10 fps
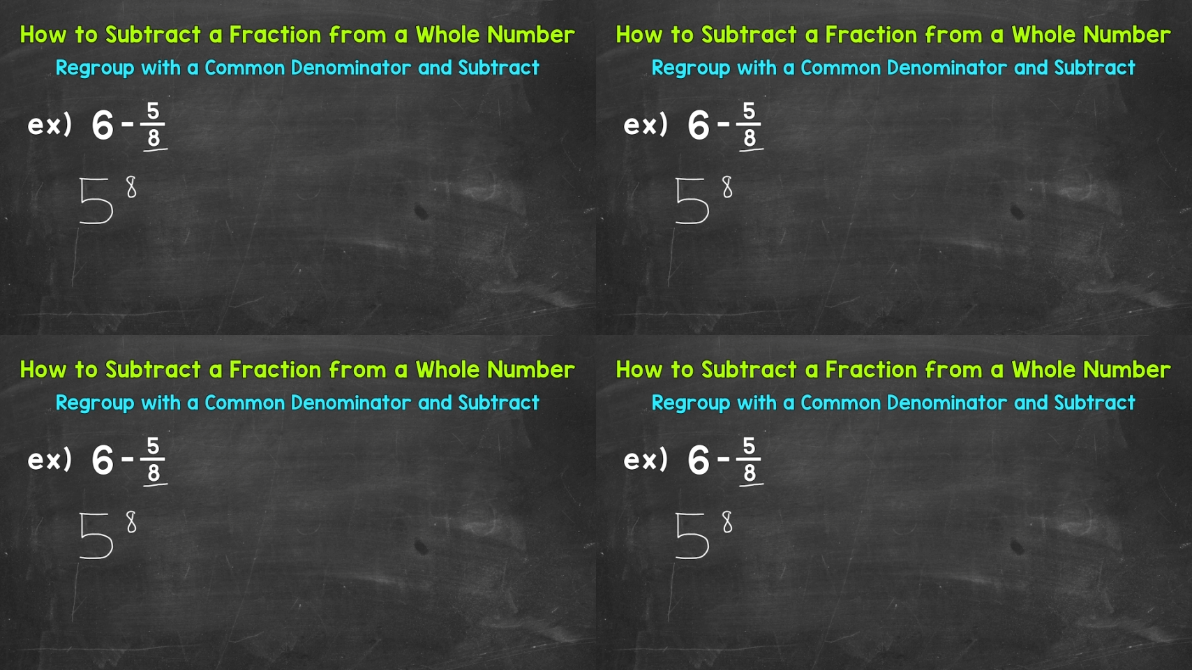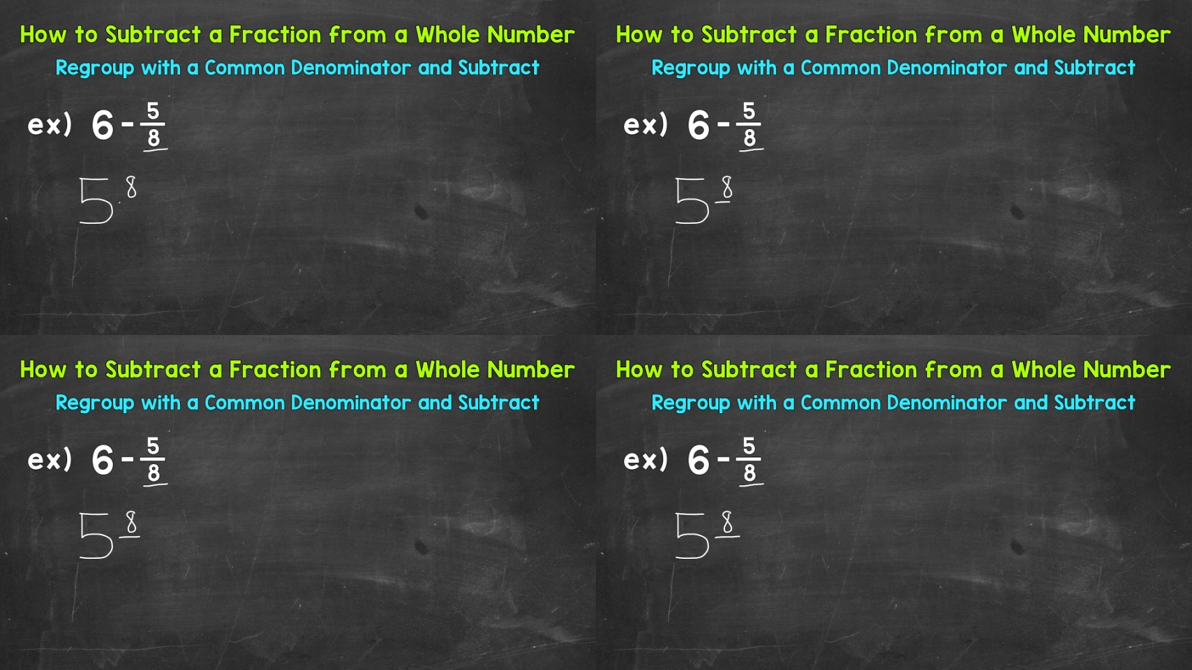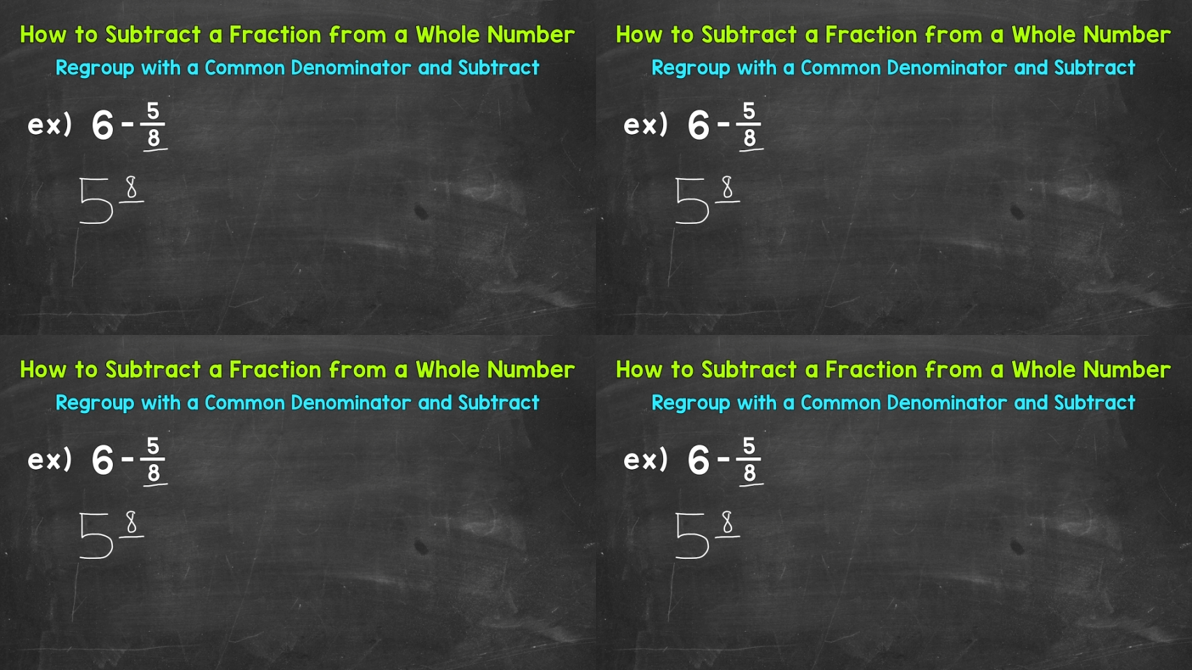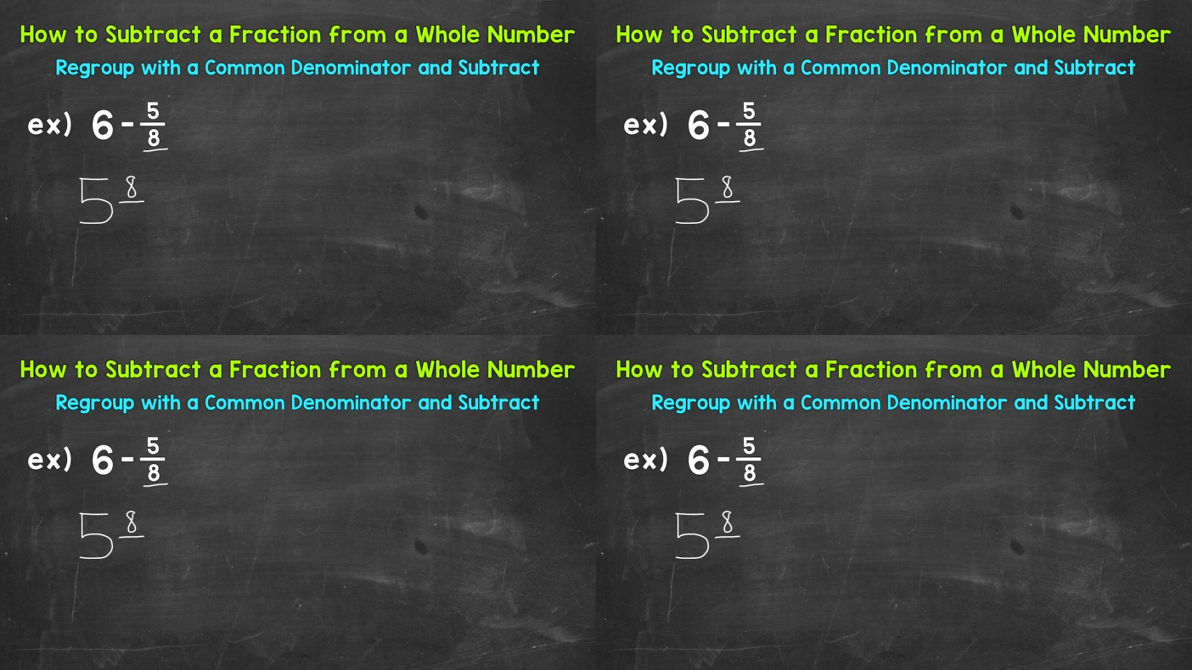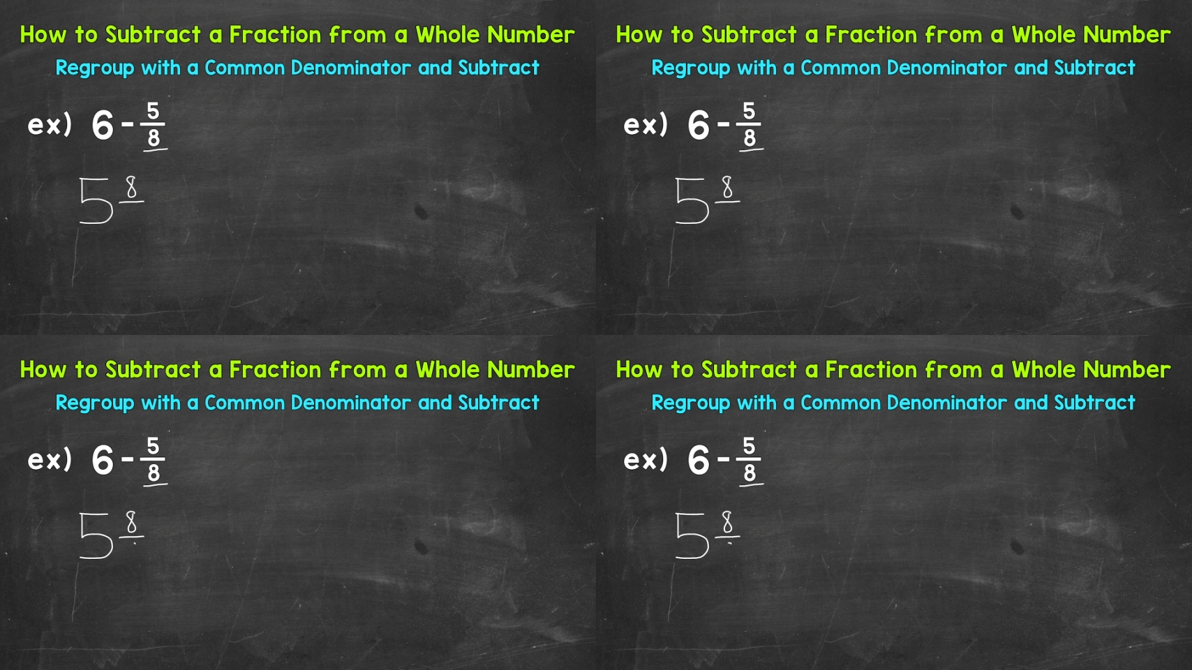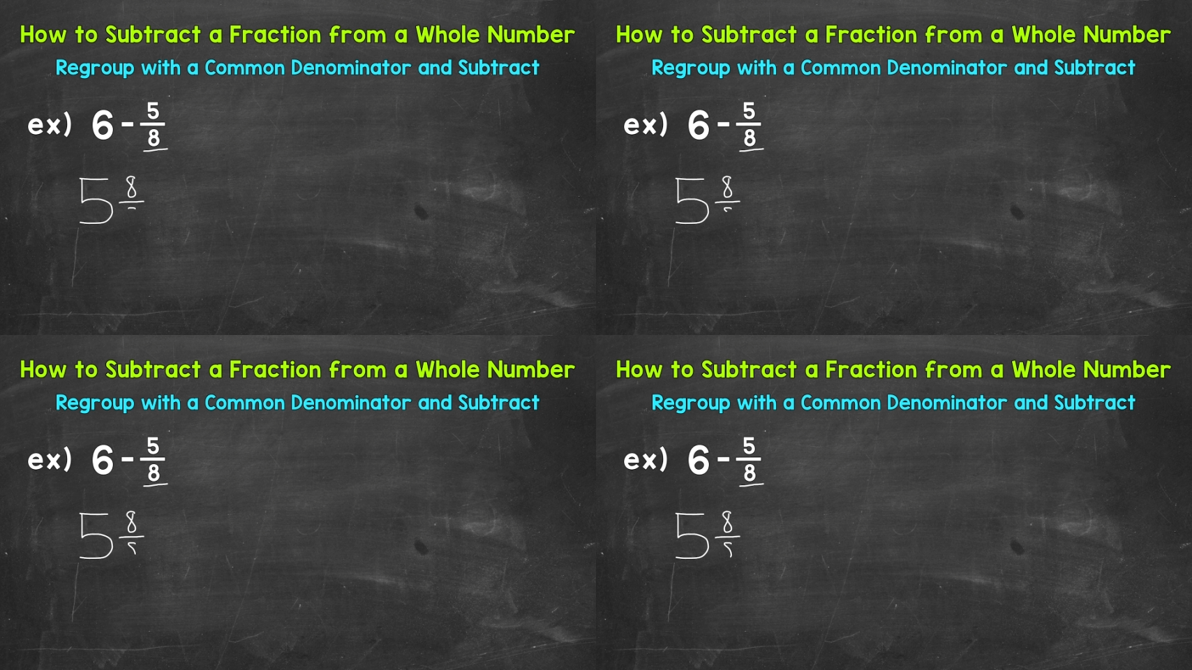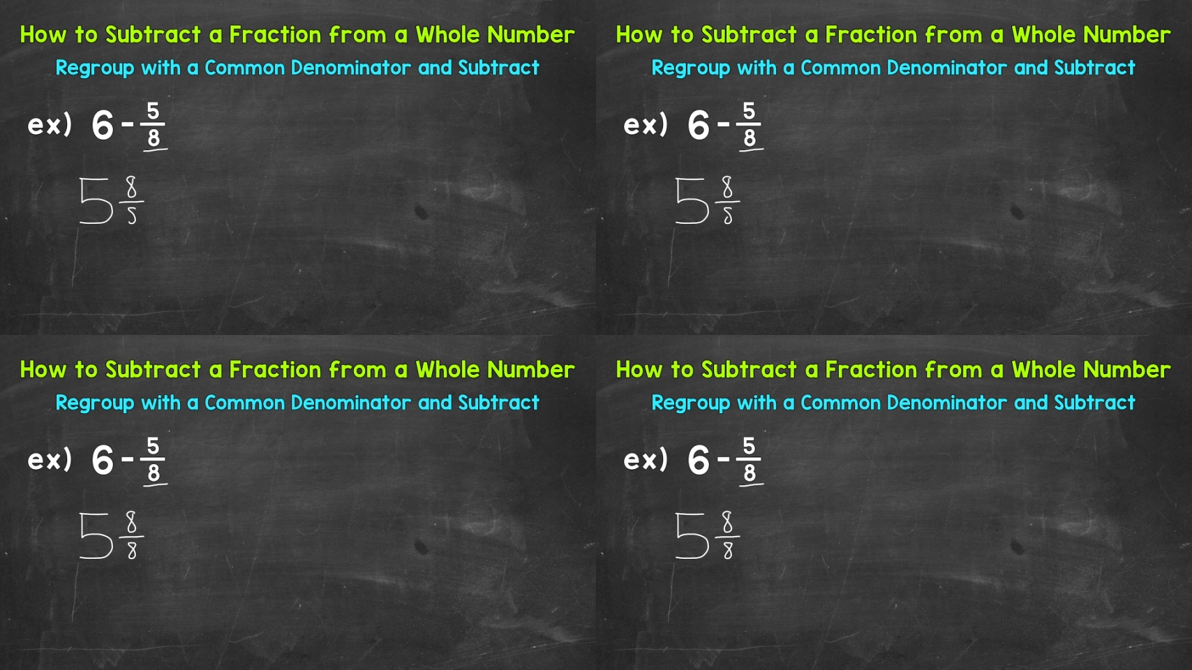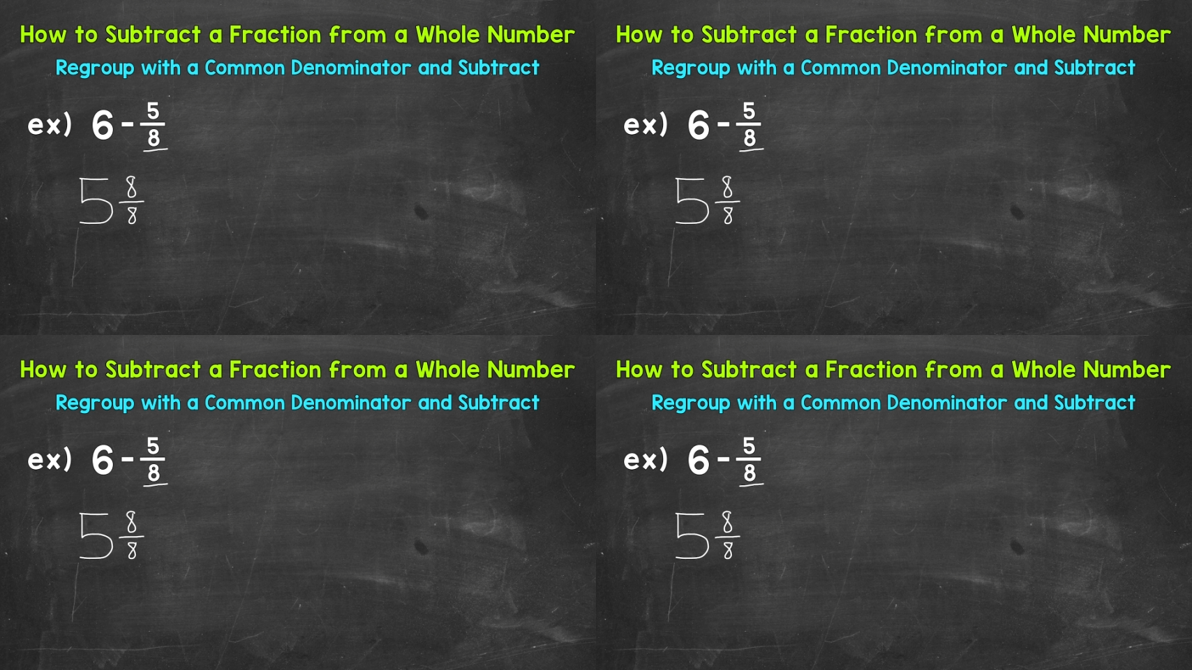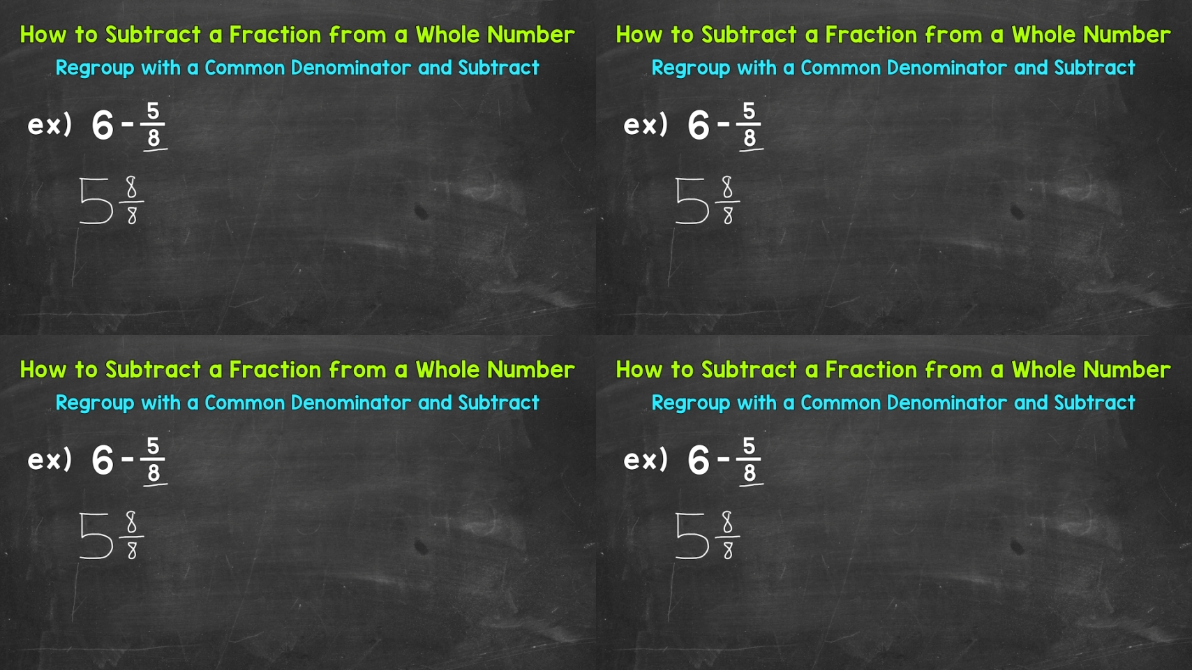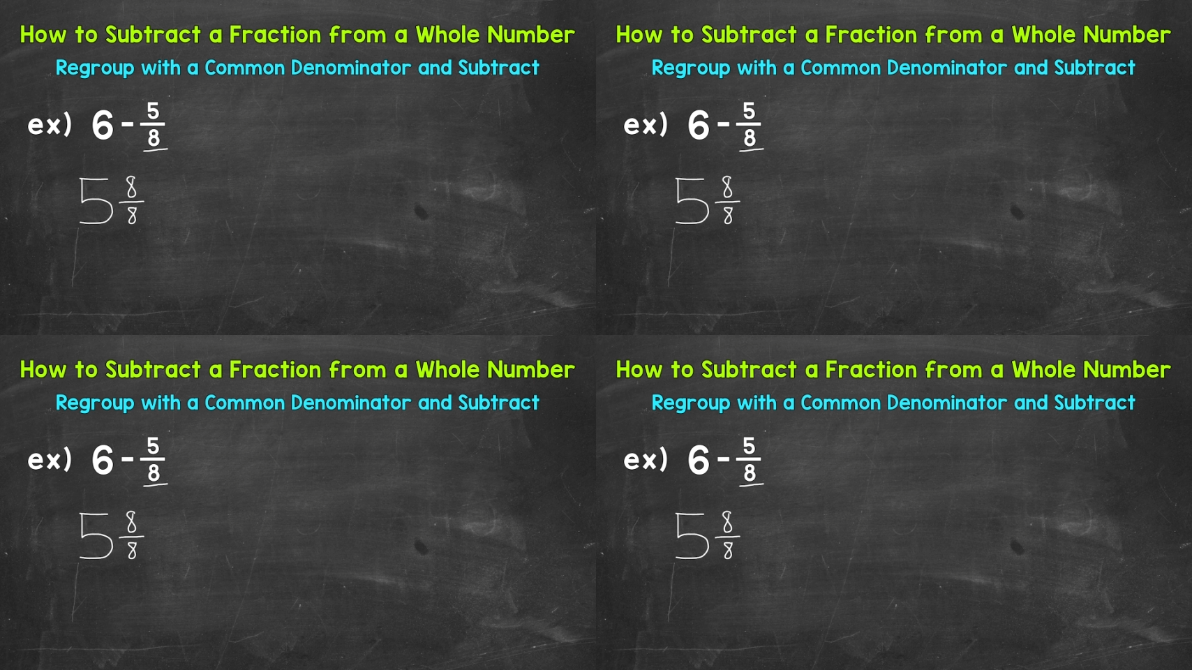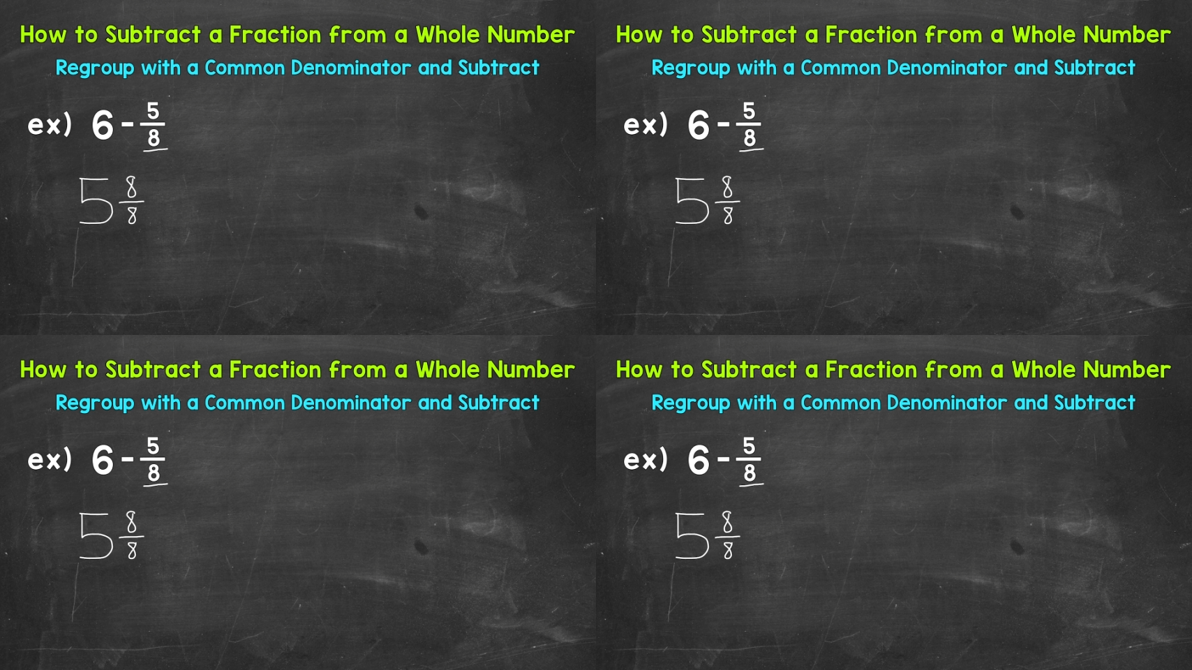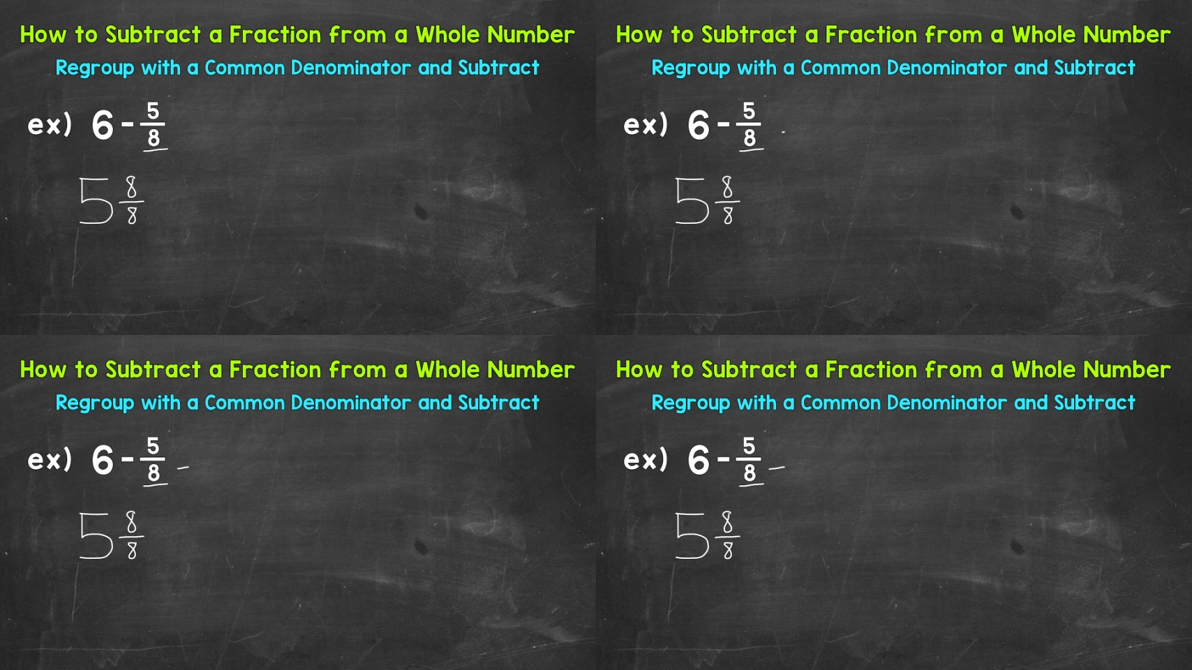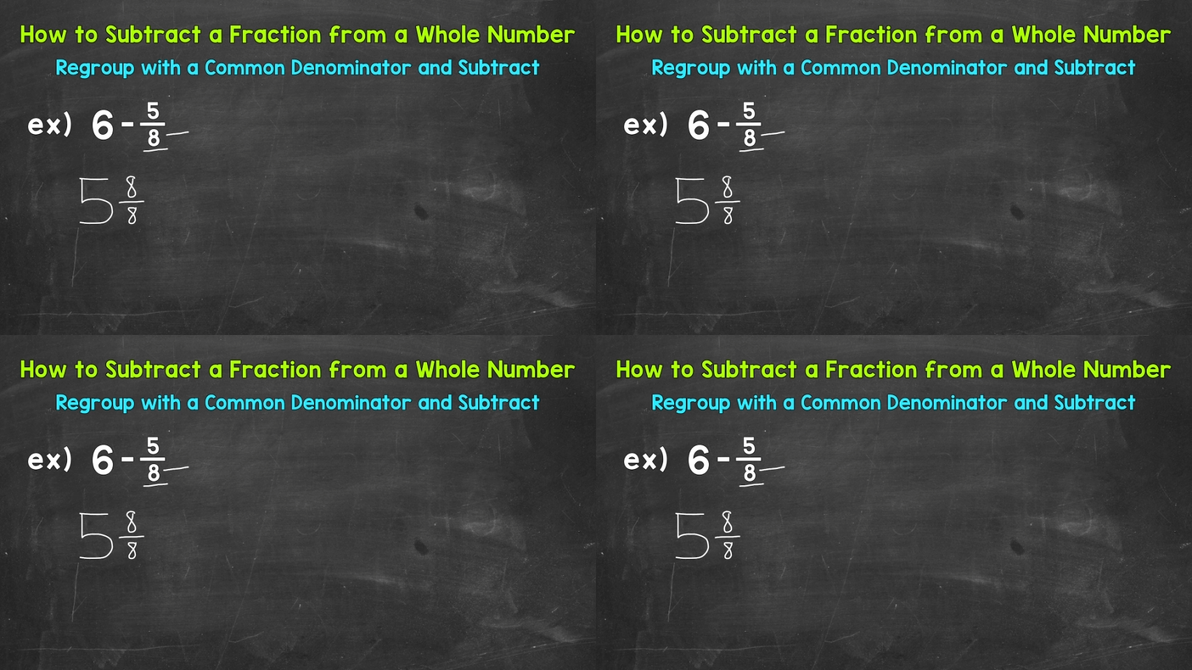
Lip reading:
No face is visible, so there are no lips to read.